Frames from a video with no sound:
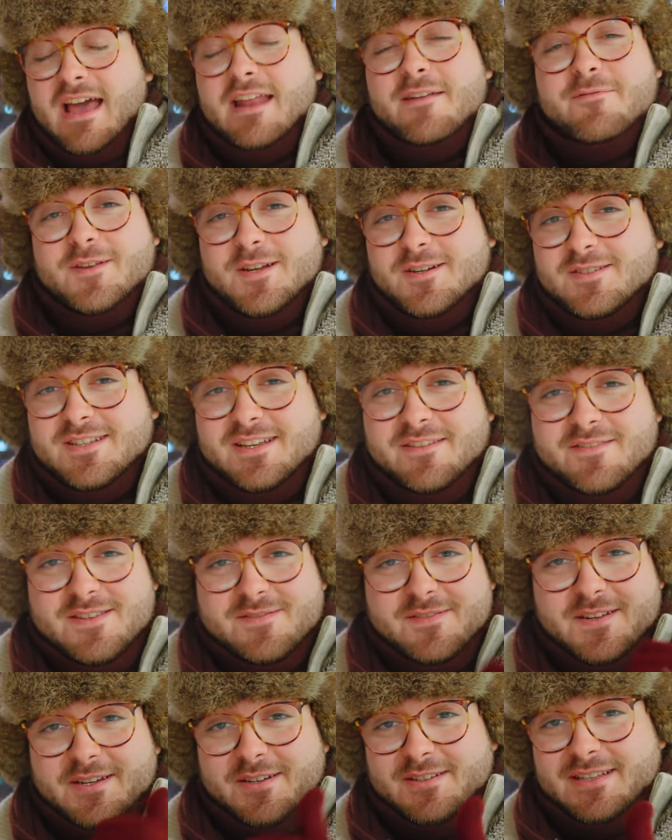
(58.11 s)
And if you could also give
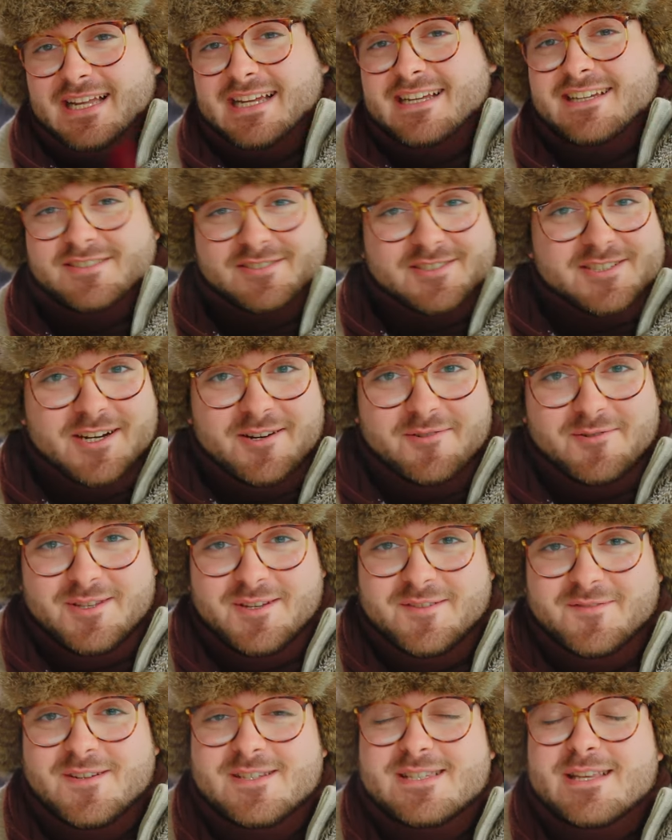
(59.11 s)
this video a like and share it
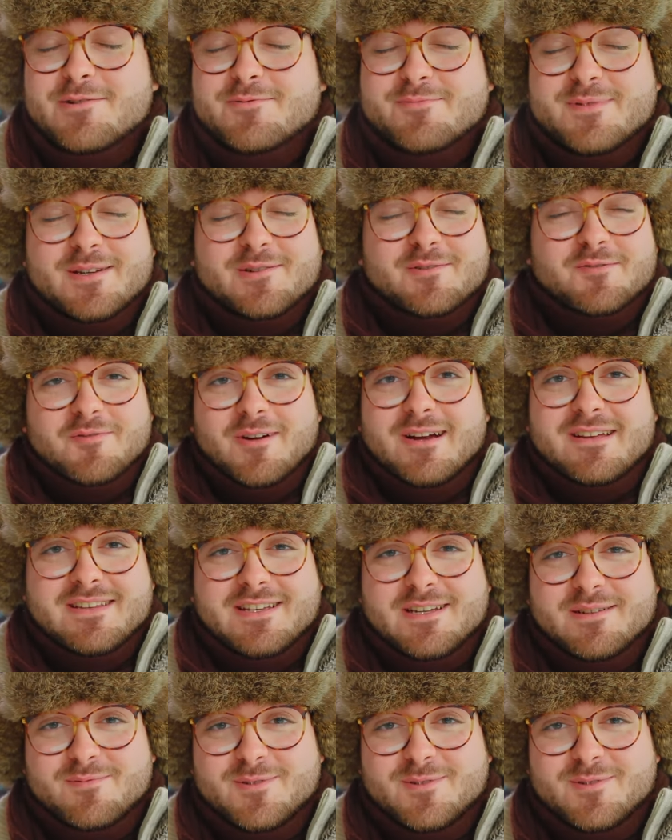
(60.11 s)
with your friends, that would be greatly